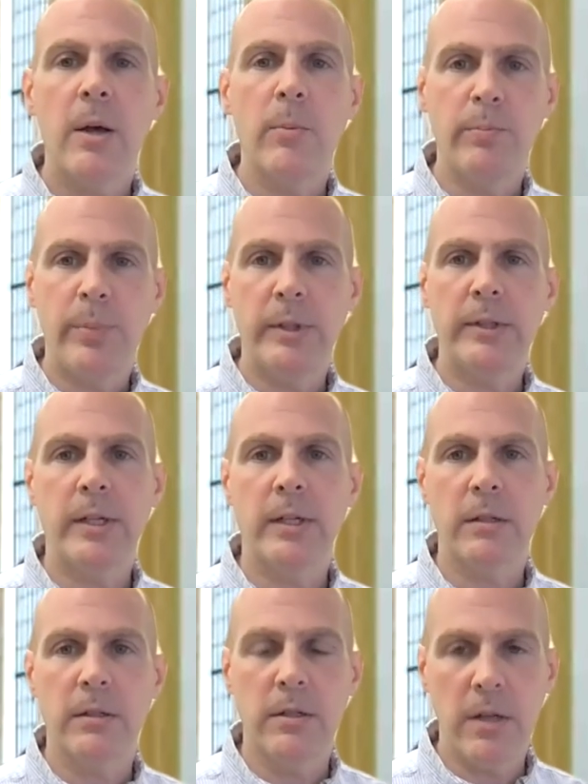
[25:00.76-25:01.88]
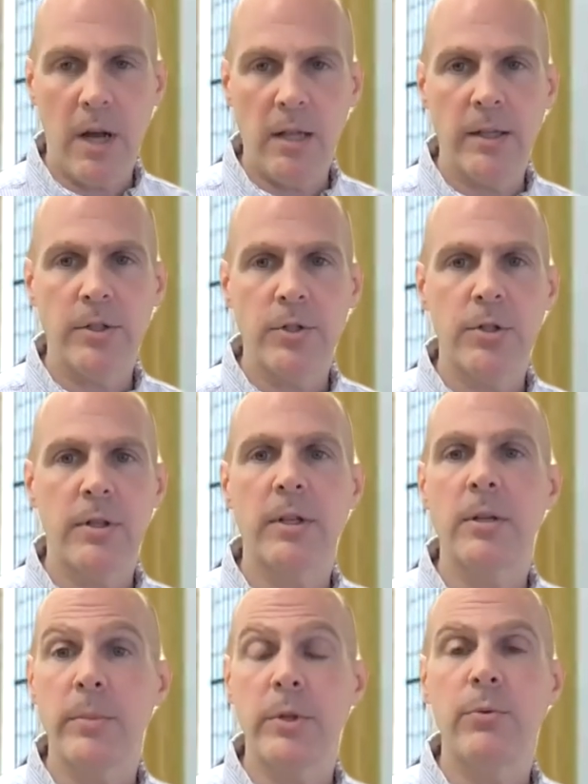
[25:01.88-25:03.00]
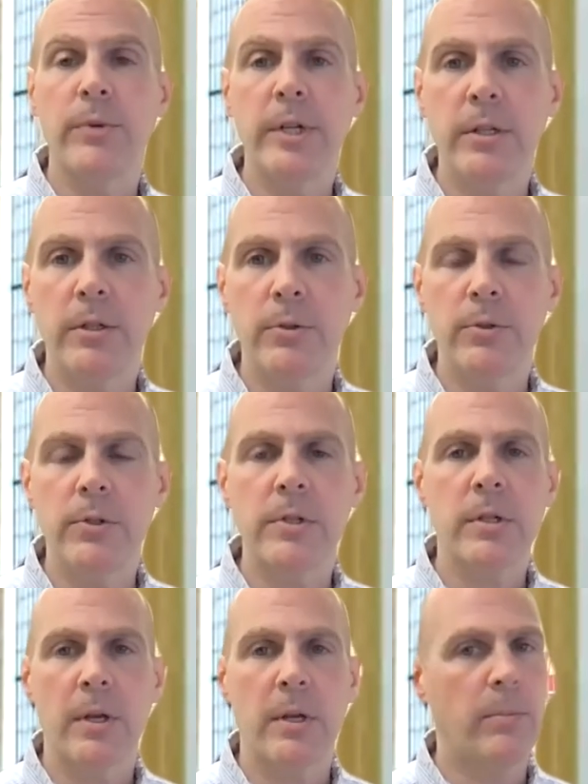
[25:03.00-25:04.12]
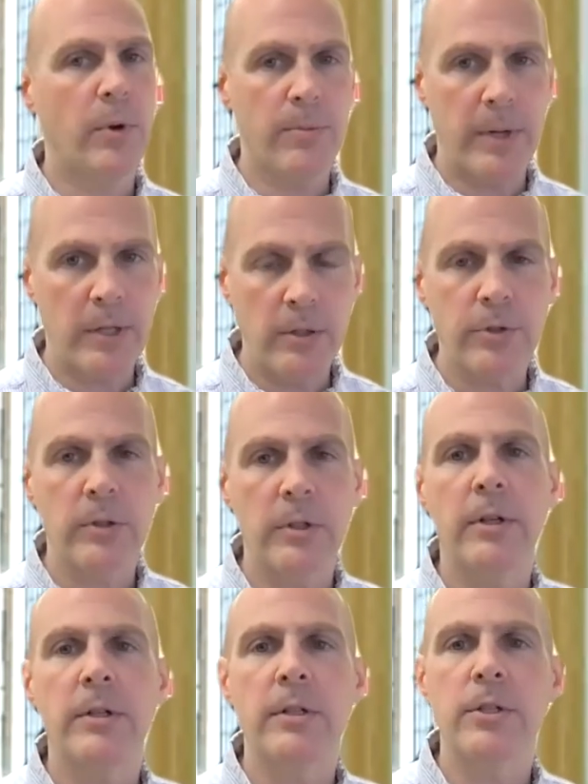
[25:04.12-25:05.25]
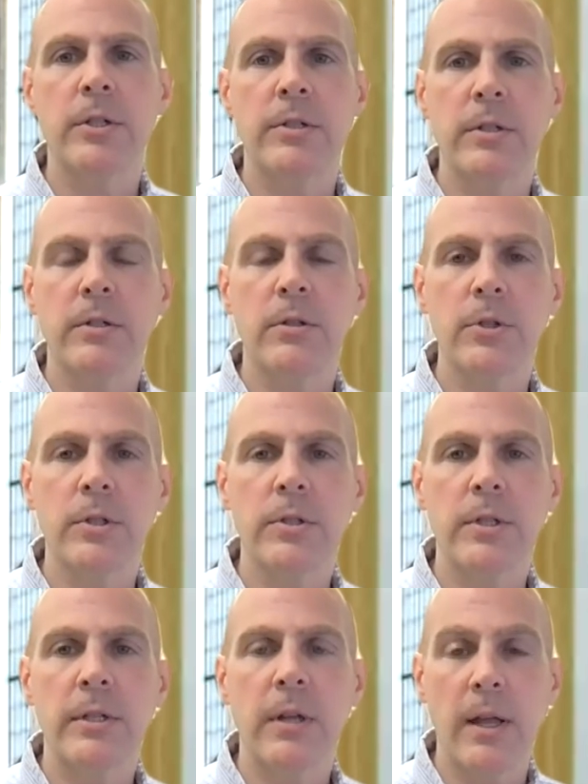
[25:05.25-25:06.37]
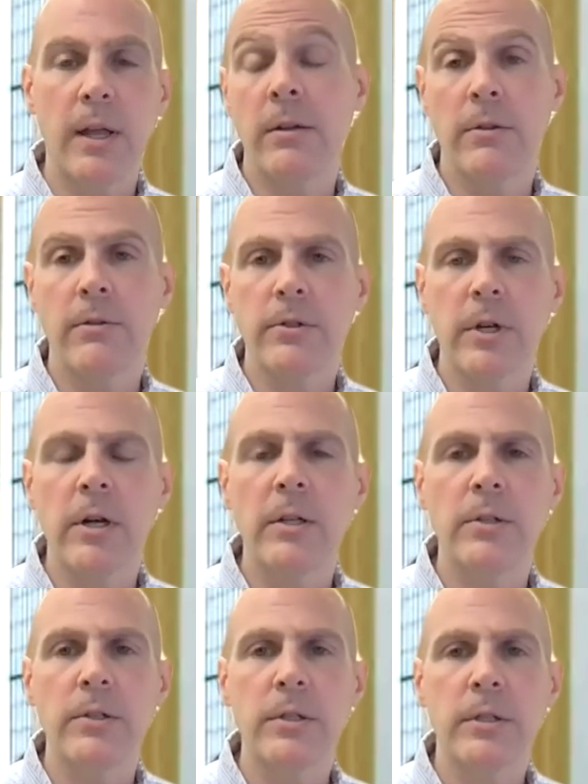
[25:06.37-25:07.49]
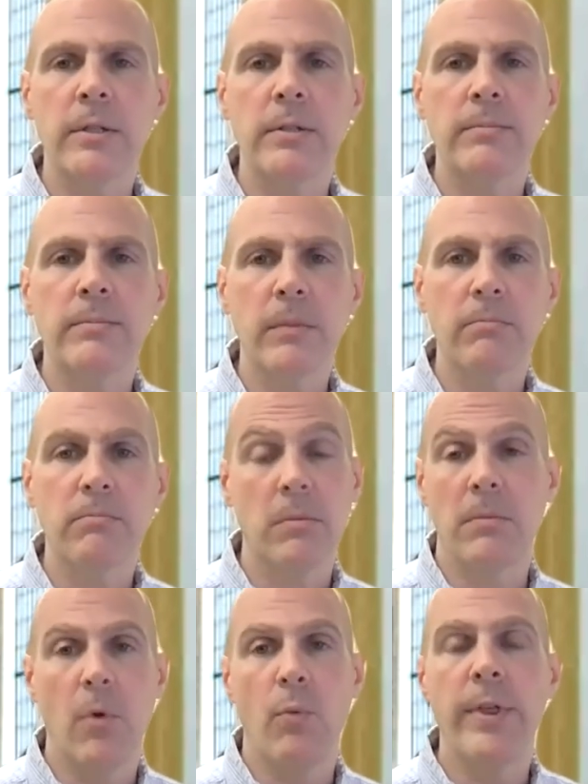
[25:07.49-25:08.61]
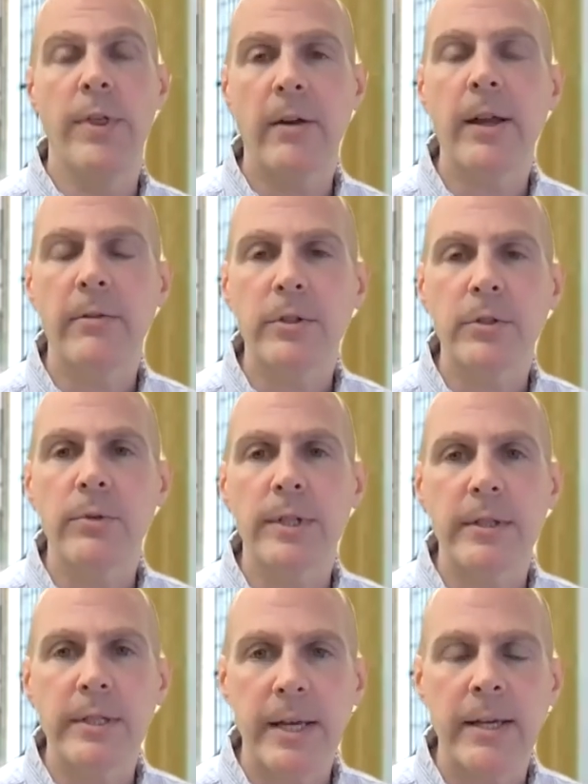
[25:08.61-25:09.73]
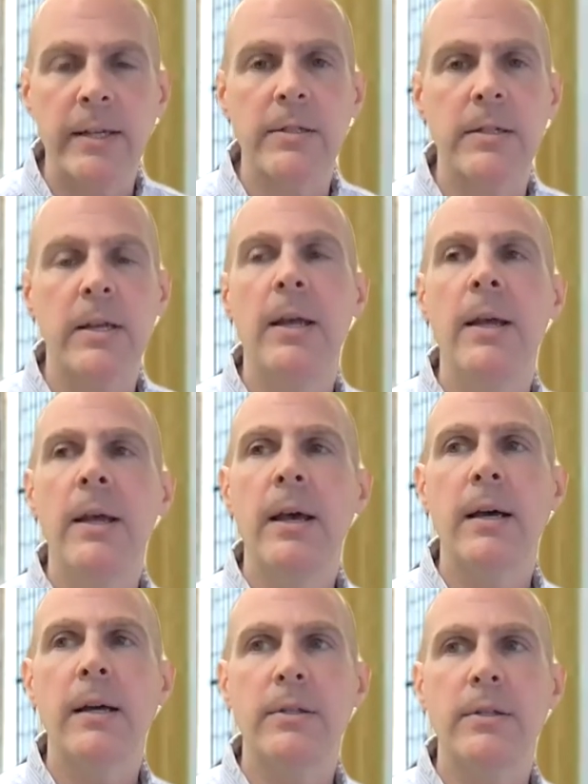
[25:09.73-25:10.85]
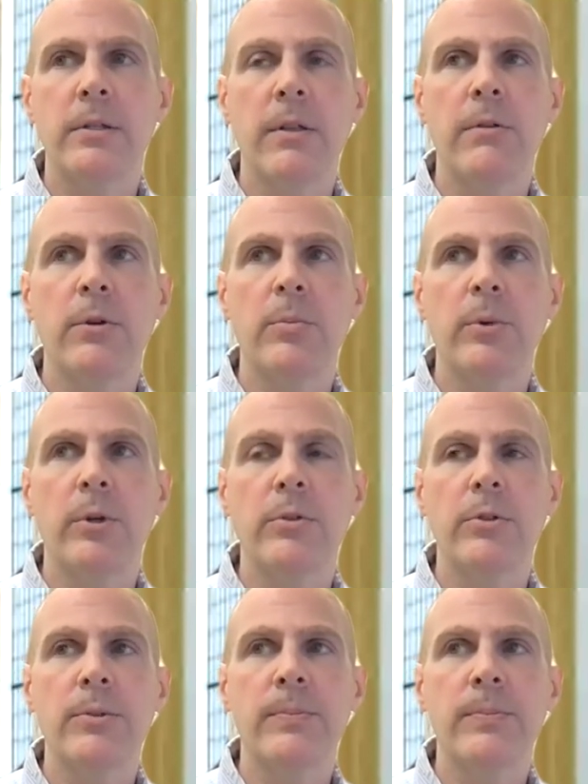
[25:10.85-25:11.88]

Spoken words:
building knowledge that can be reused both by cultural heritage institutions and other scholars without having to read the text is another approach.